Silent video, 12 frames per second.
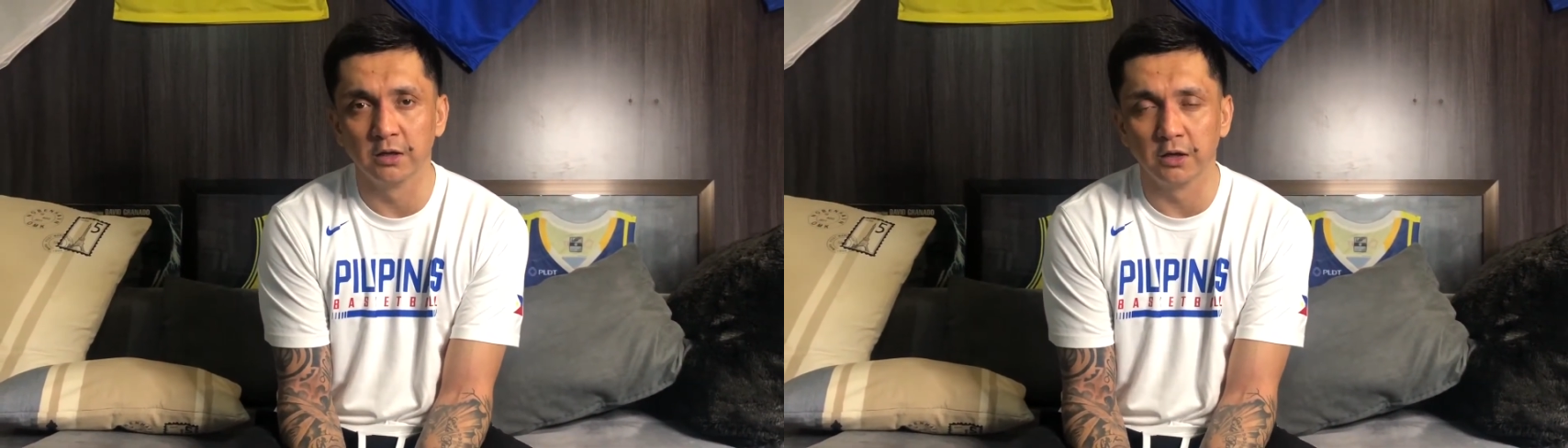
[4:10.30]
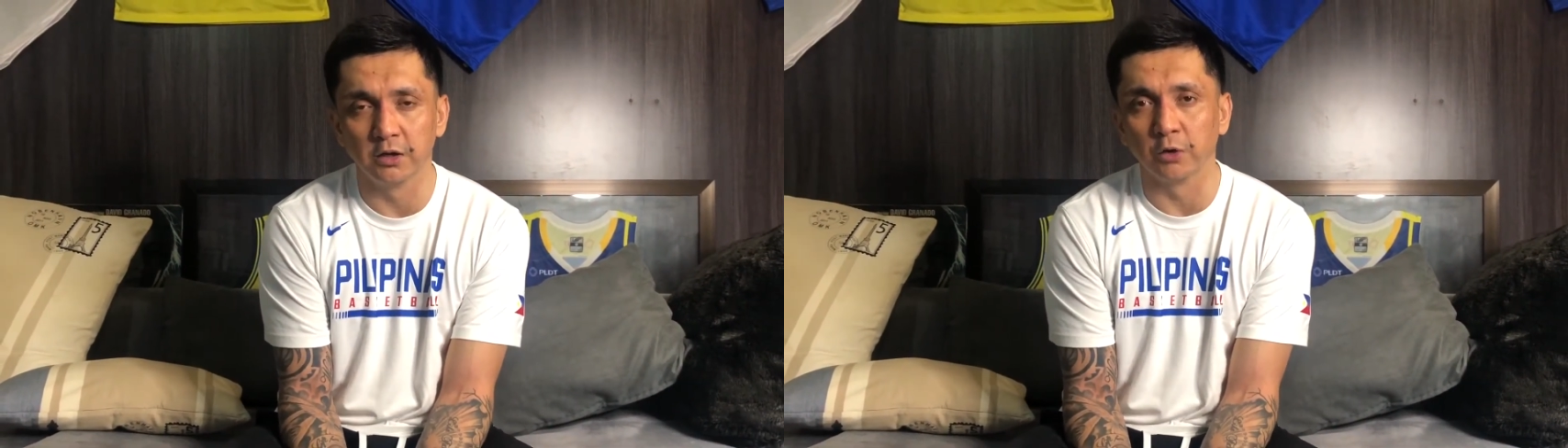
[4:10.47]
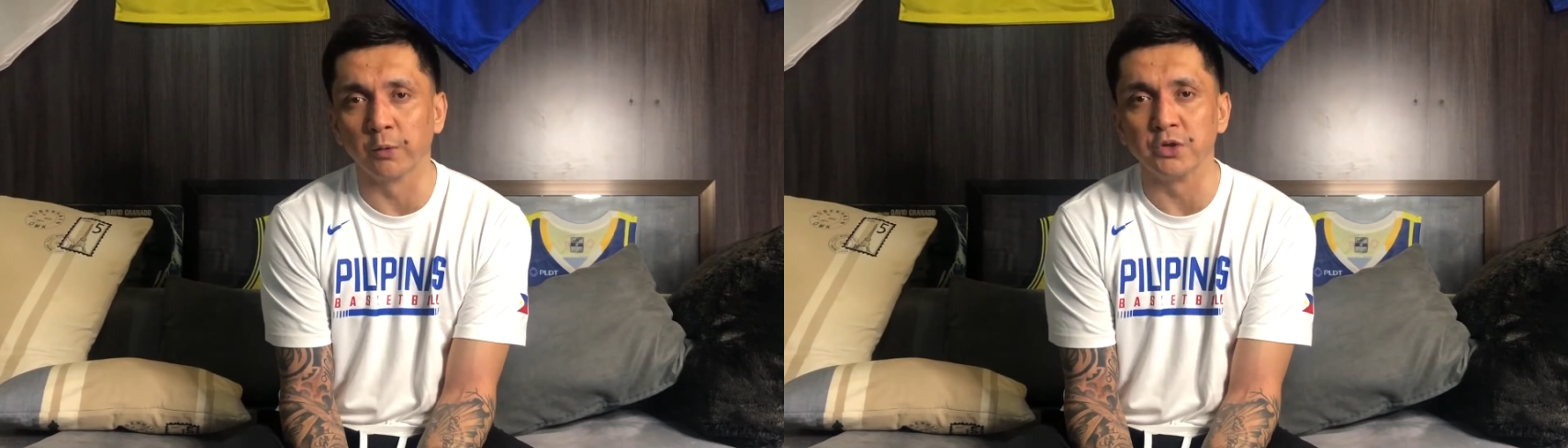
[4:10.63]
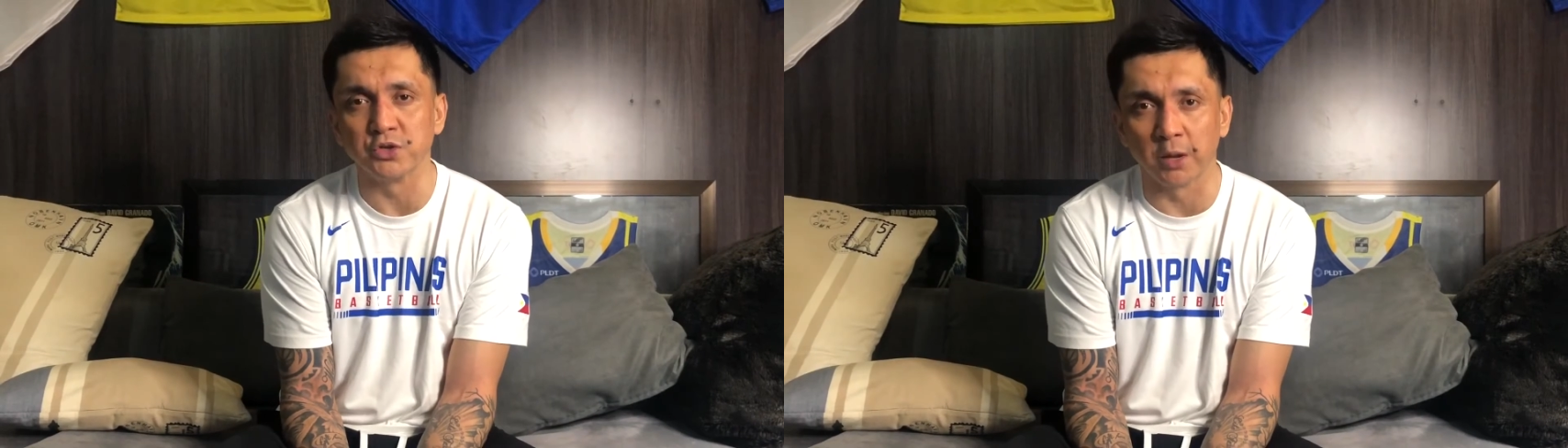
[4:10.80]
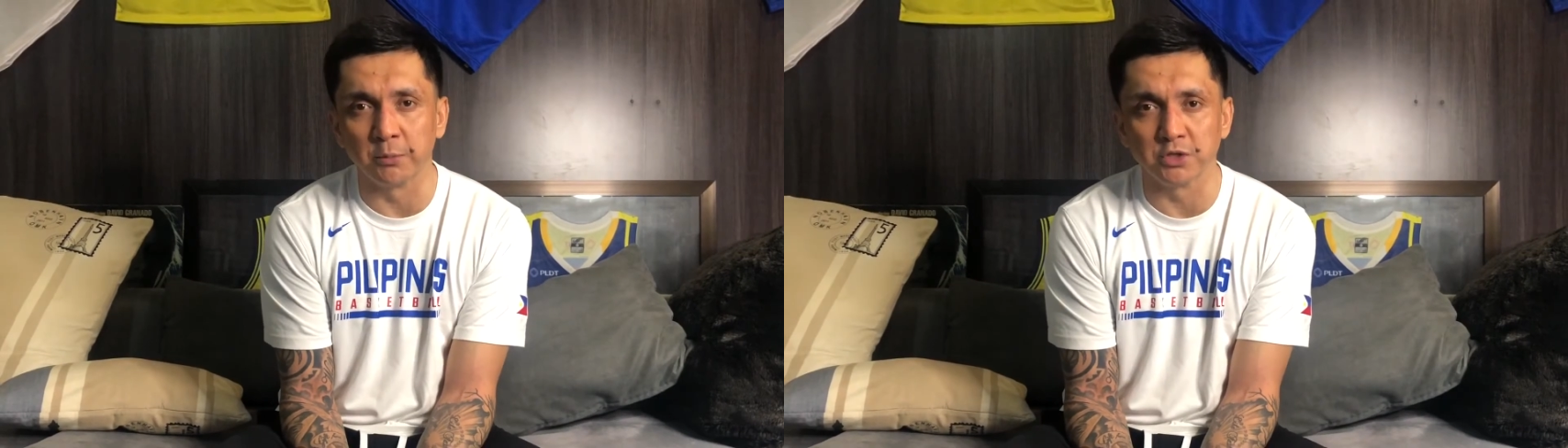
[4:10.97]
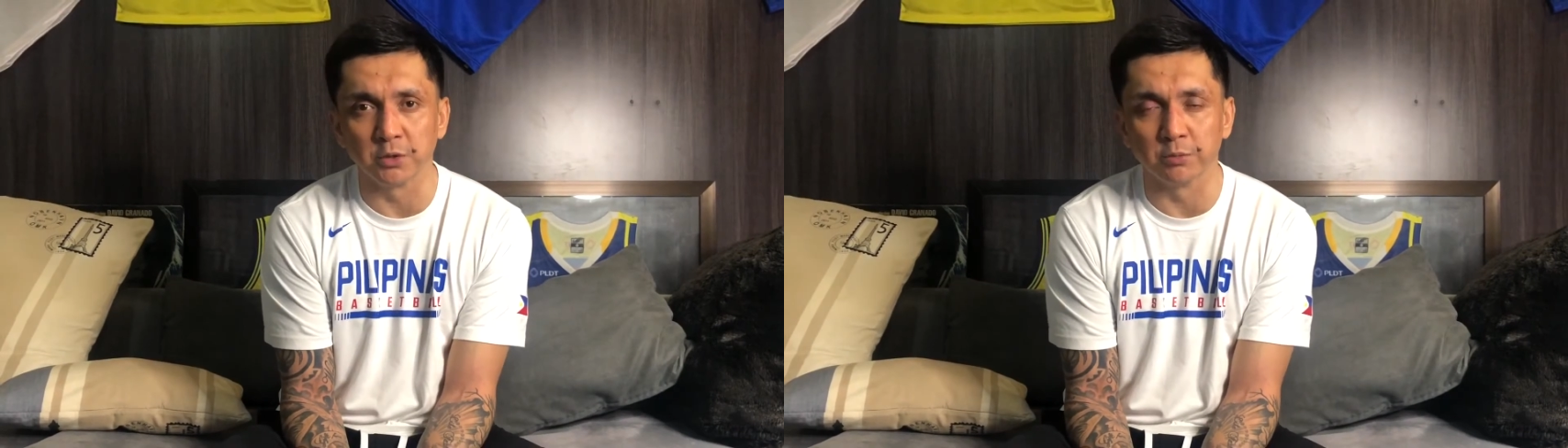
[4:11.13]
a great
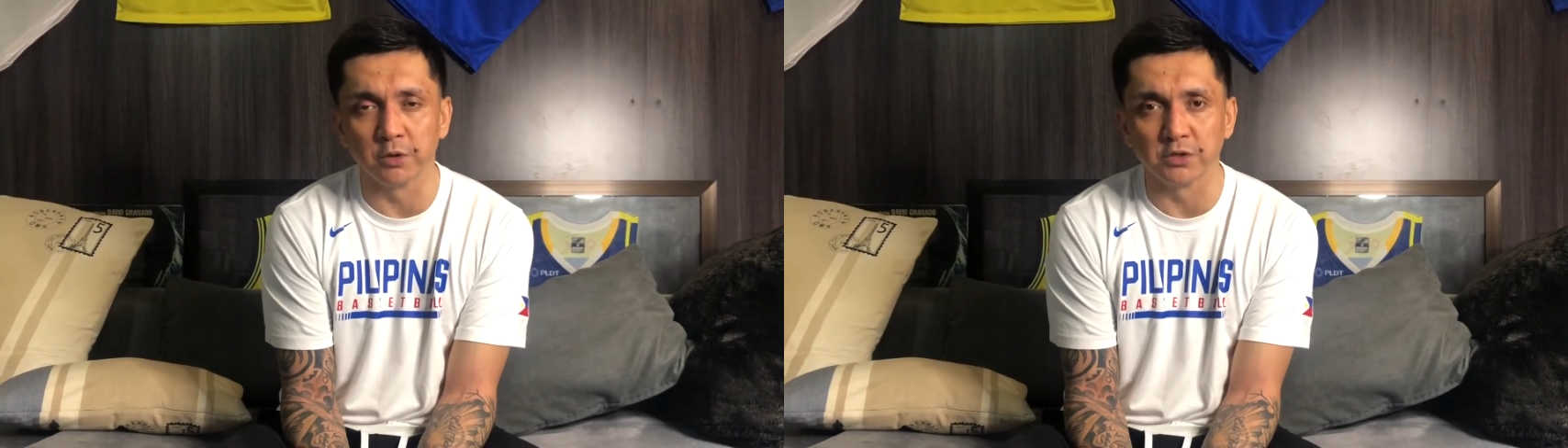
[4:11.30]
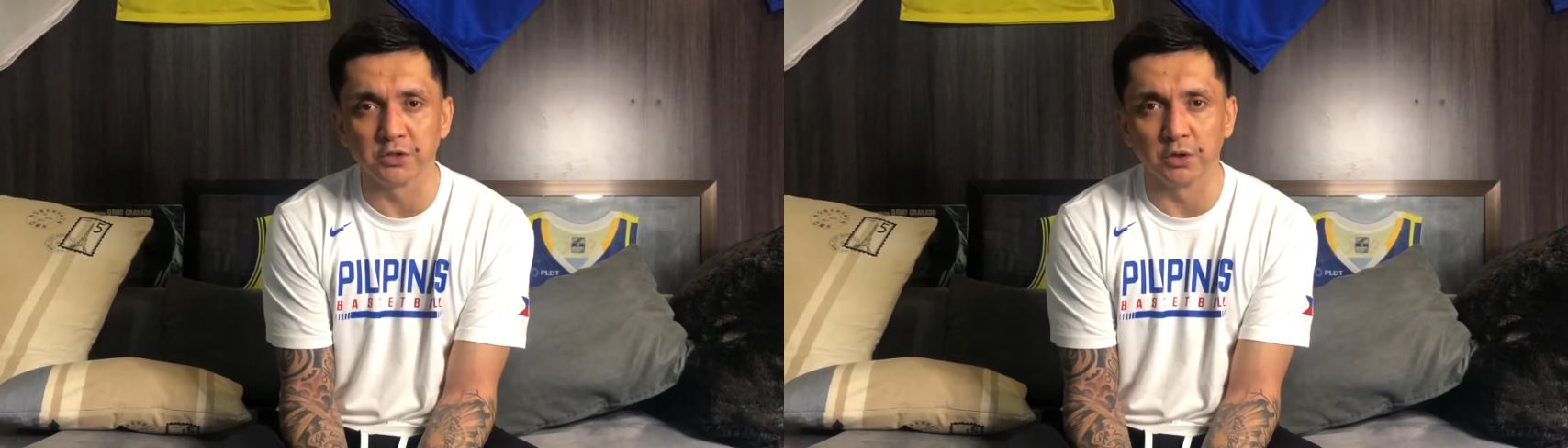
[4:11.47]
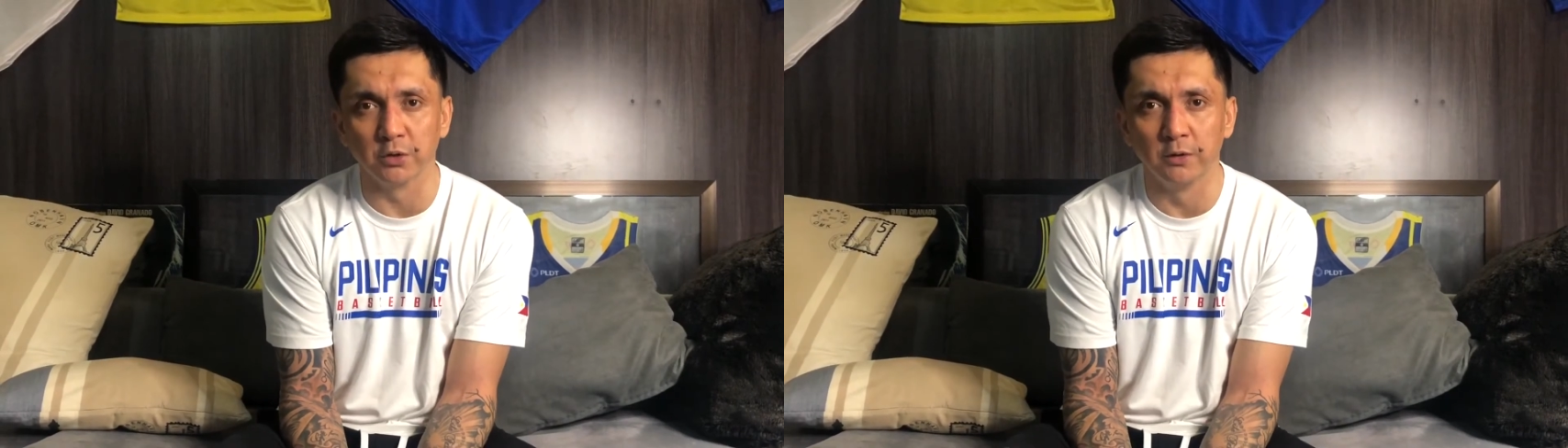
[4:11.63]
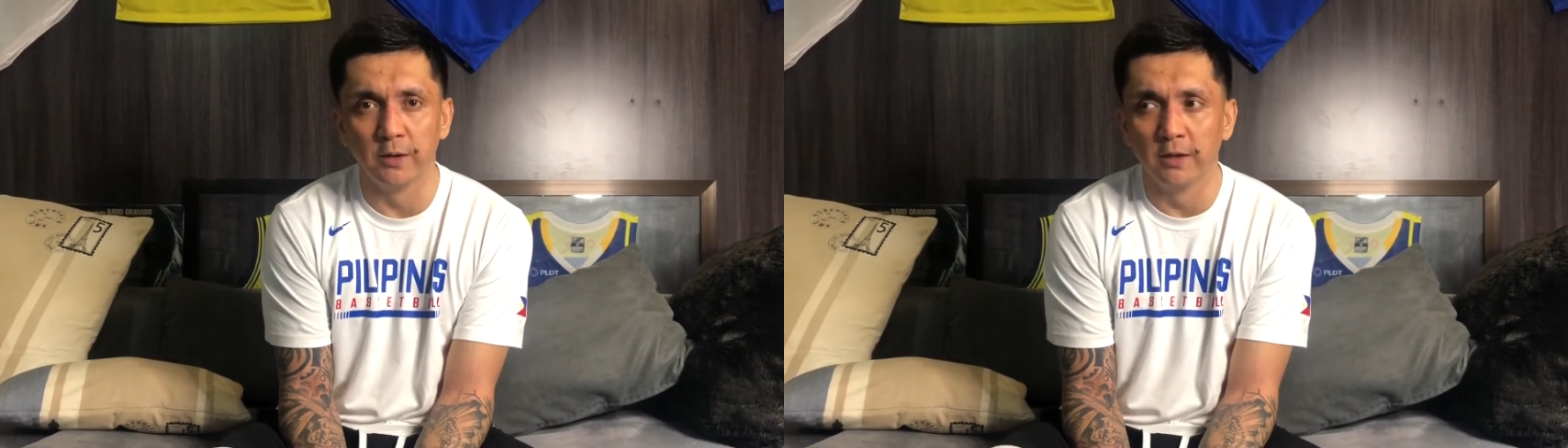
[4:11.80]
championship run. So